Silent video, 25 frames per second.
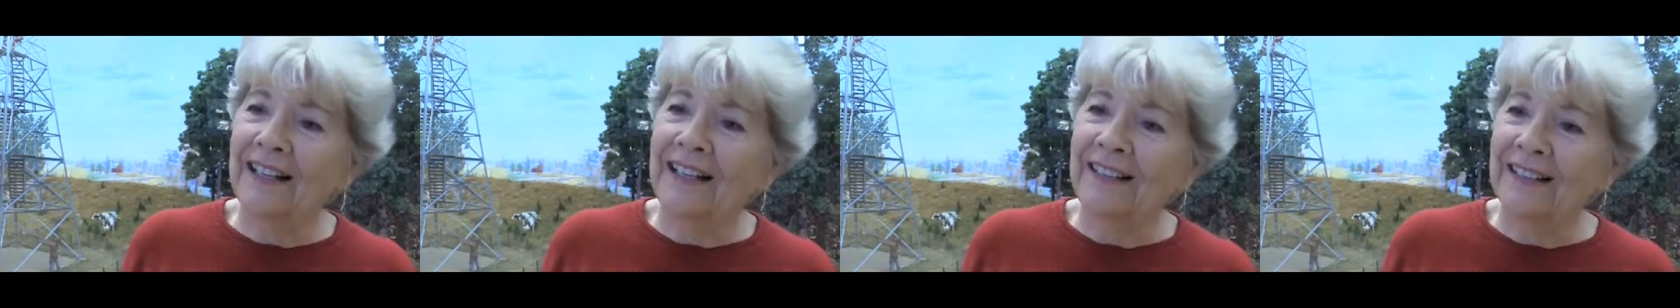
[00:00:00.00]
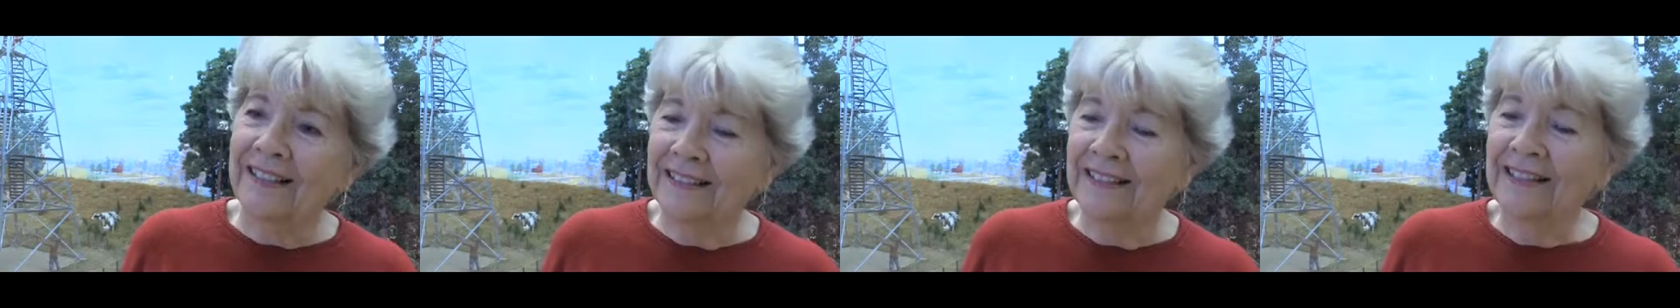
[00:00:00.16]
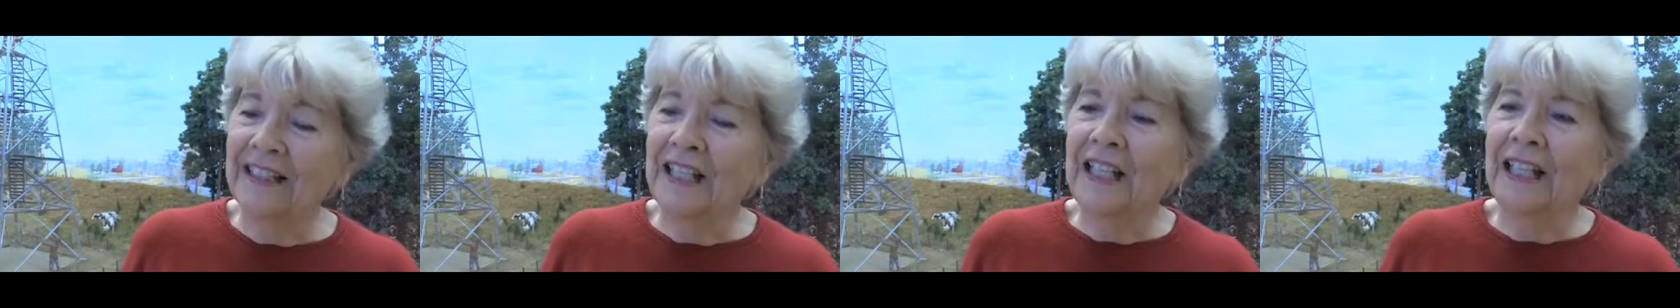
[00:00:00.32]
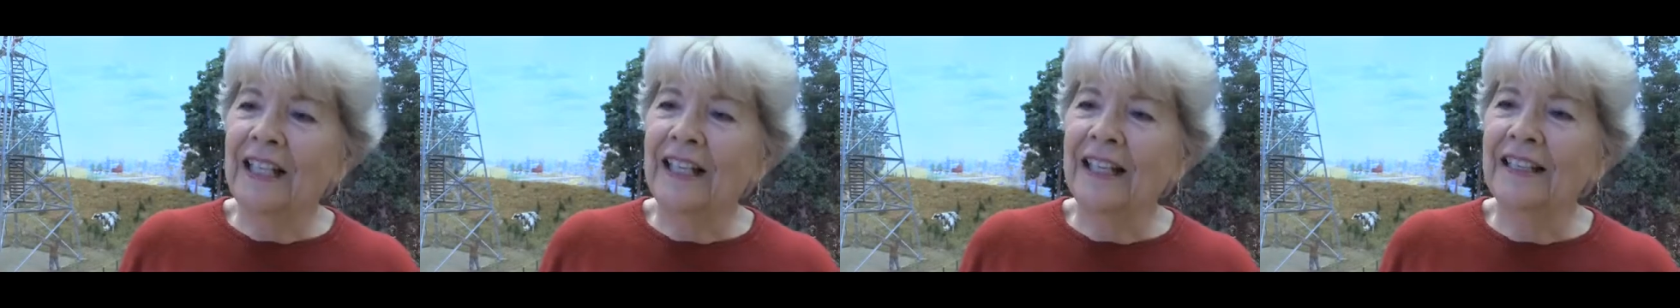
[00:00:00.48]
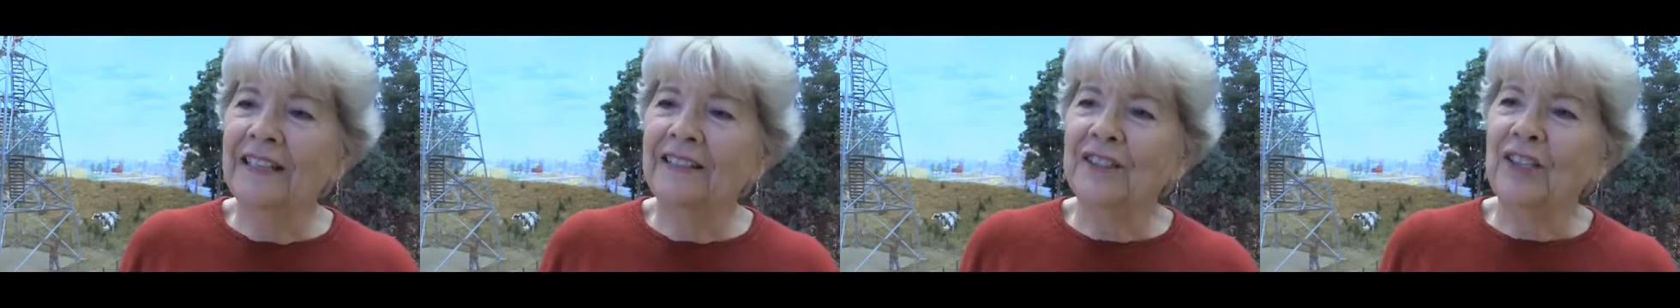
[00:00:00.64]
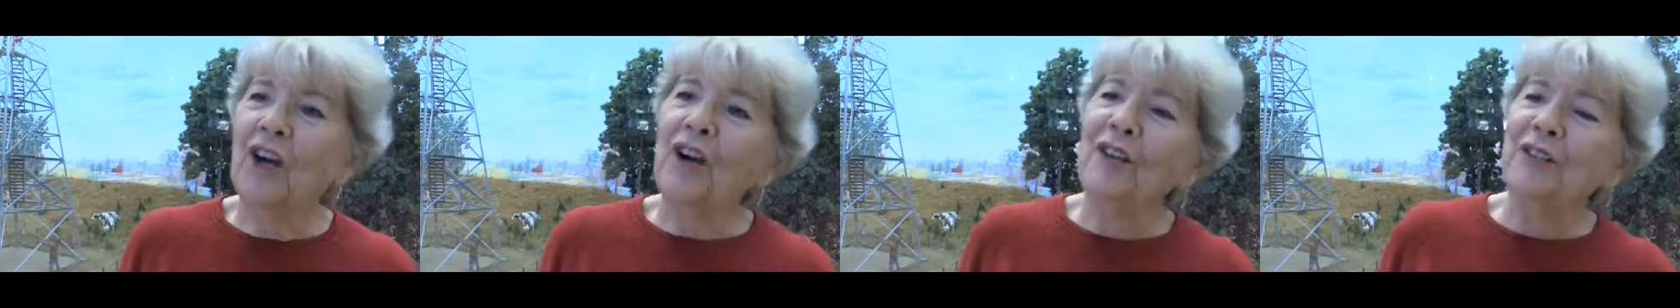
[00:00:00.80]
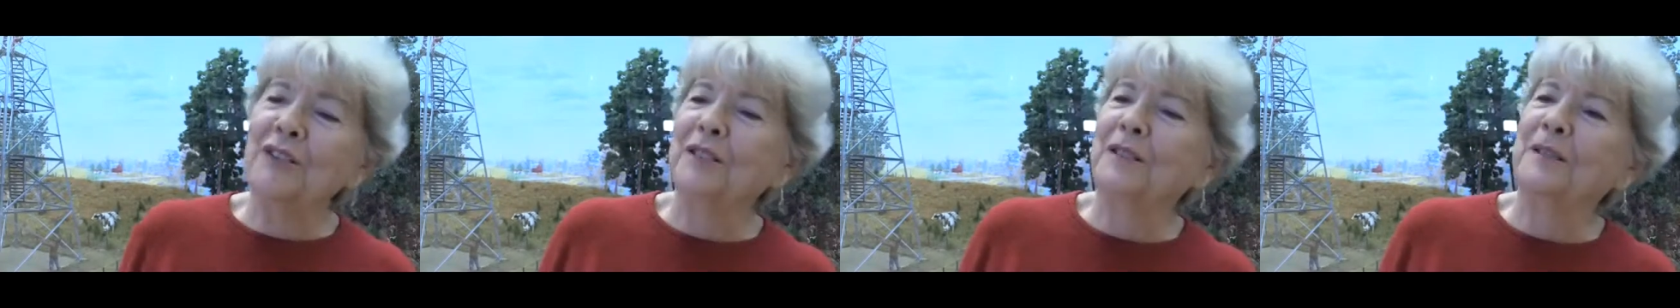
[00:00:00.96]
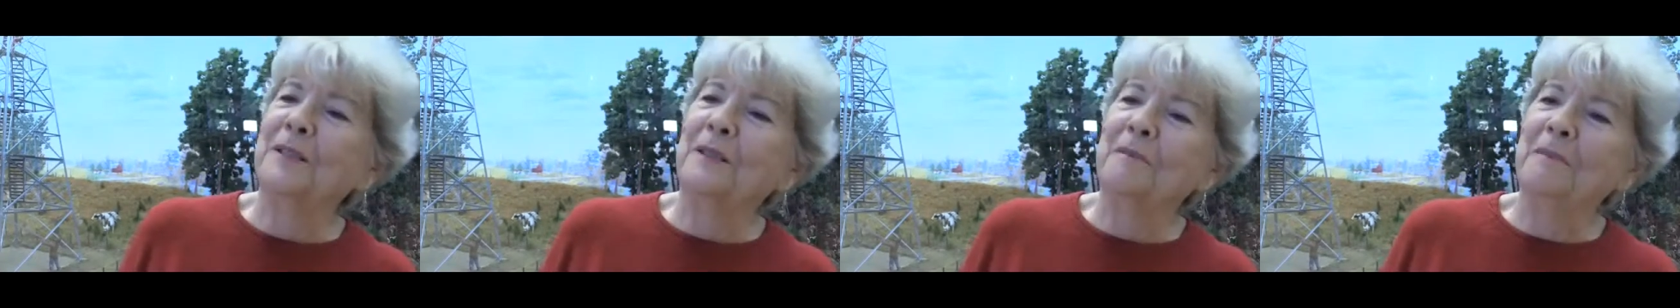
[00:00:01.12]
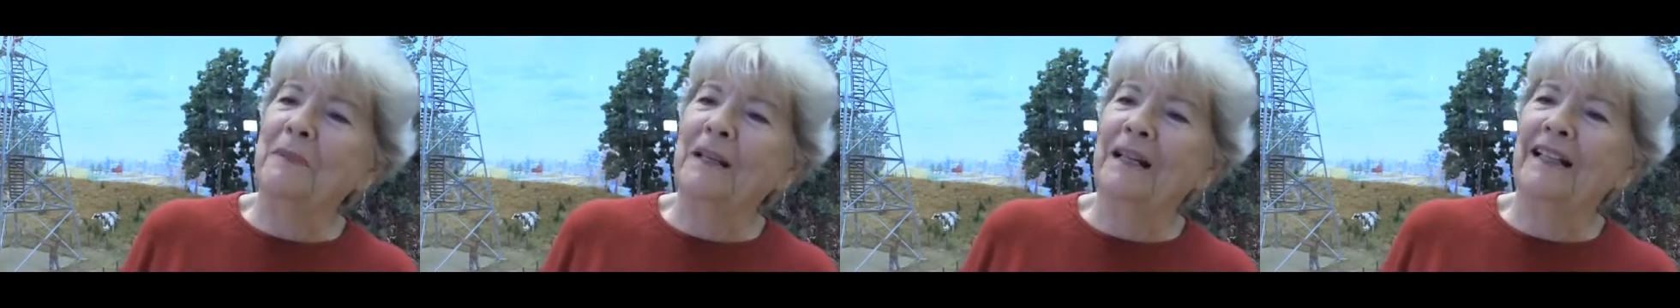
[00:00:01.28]
it and talk to
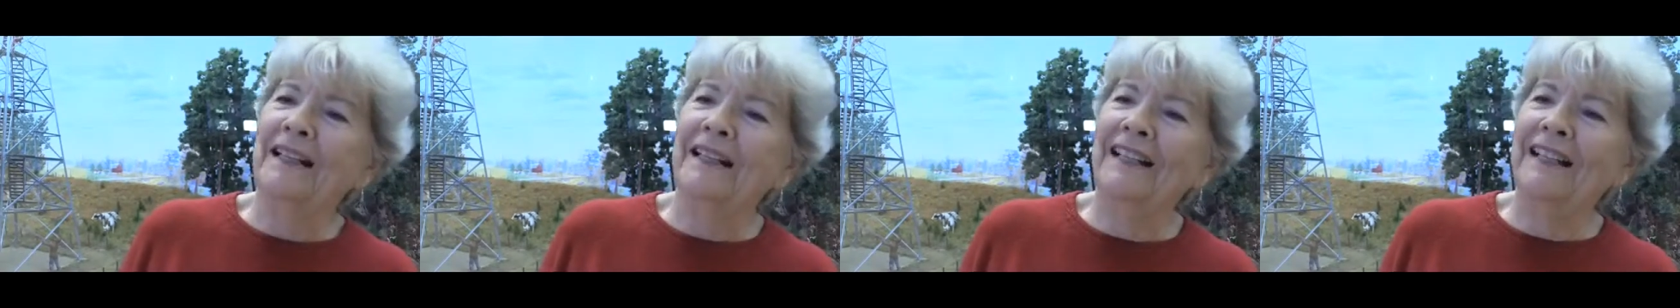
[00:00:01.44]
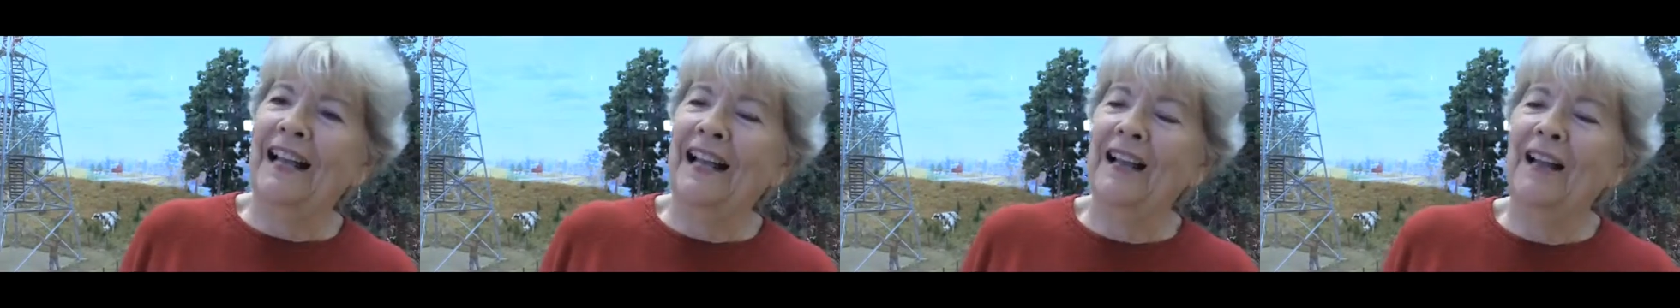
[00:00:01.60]
somebody.